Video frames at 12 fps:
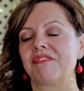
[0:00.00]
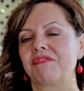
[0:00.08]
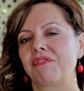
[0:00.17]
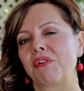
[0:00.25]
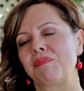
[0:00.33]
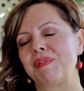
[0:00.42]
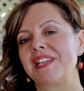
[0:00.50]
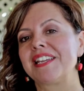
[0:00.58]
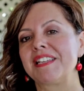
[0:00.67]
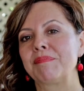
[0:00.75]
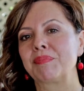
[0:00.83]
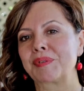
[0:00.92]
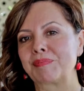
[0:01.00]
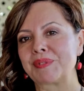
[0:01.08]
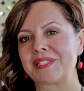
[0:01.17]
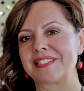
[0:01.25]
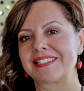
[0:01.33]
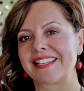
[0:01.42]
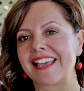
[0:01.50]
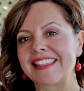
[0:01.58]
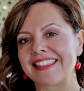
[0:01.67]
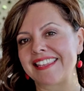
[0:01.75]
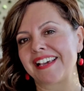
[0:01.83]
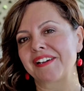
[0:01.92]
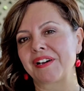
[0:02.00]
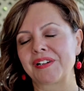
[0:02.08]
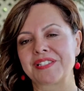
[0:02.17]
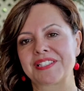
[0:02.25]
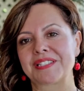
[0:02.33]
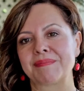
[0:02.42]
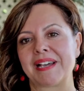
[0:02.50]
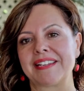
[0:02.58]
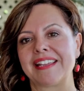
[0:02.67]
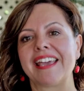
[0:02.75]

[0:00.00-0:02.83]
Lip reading: For BNE purposes, the unconscious mind